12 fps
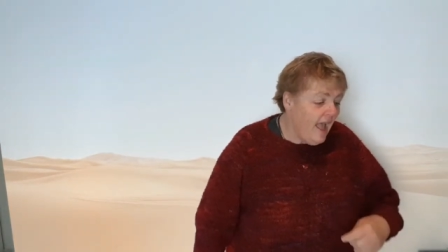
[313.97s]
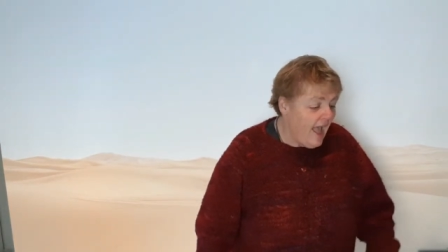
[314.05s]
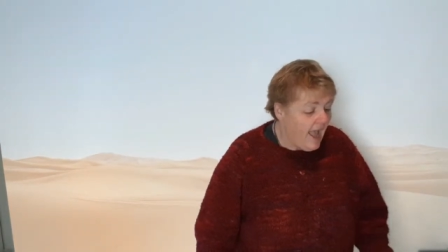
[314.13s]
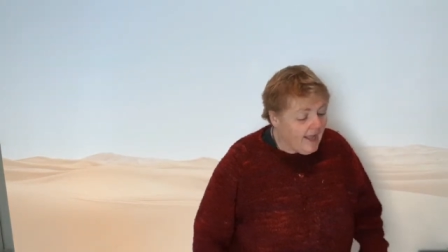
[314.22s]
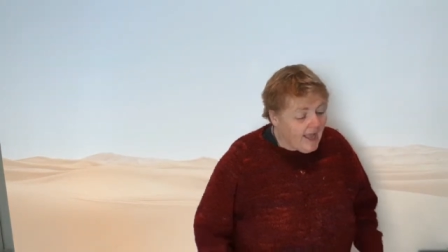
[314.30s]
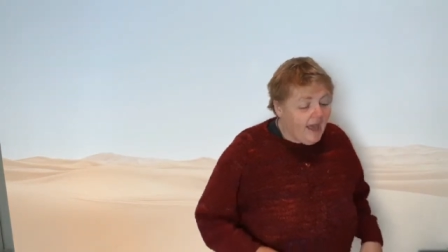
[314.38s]

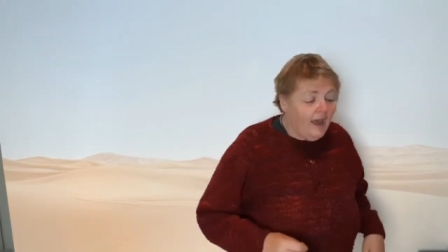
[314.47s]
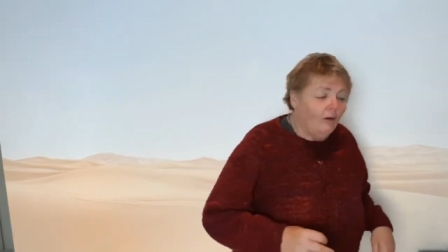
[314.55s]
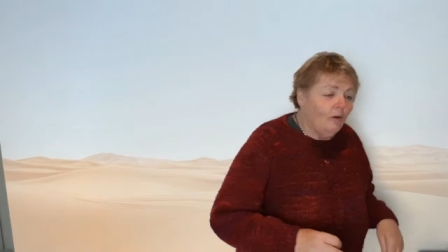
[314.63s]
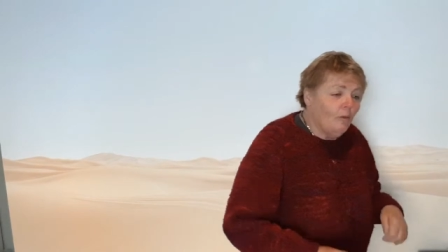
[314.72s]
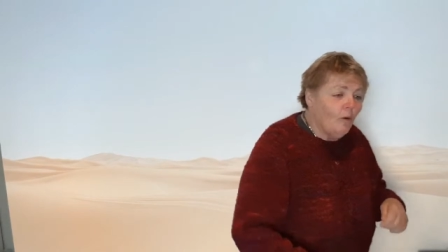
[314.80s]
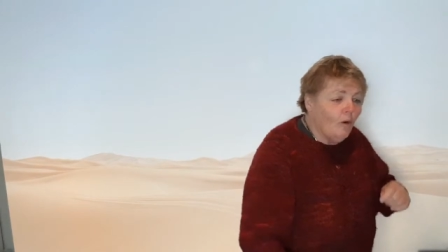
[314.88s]
and Cara
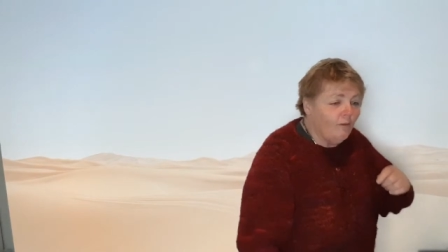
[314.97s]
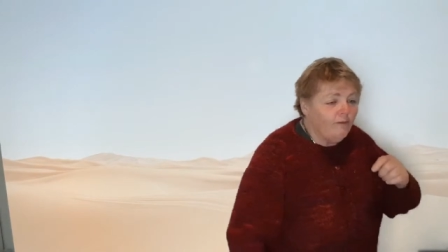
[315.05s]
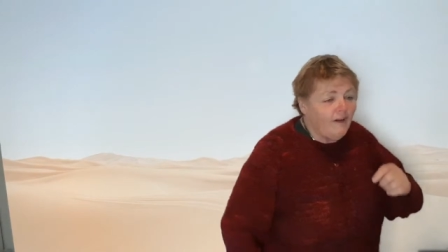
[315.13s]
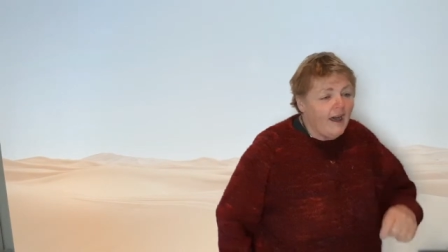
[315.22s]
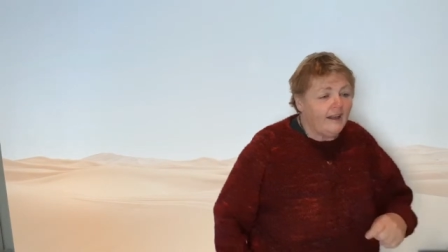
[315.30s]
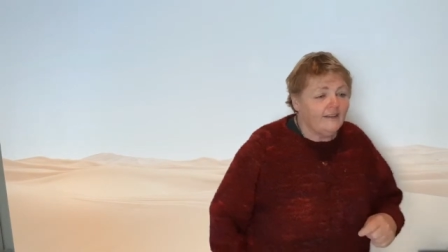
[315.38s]
walked
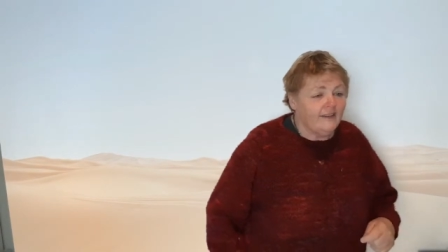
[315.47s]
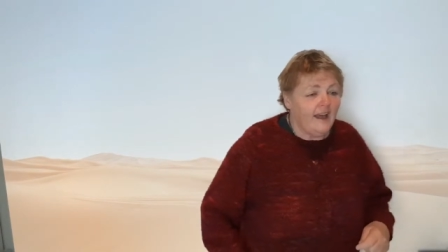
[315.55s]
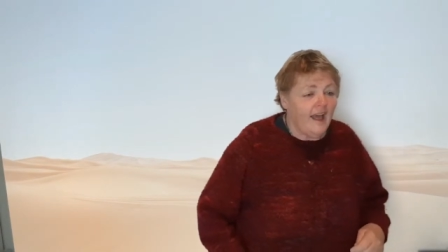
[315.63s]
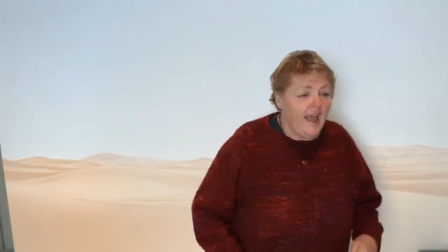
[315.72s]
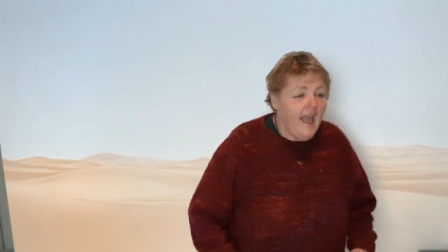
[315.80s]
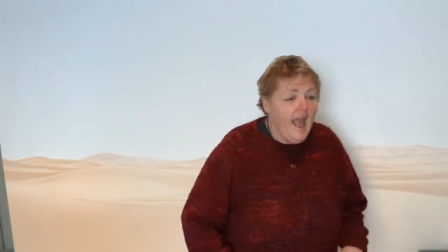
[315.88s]
faster,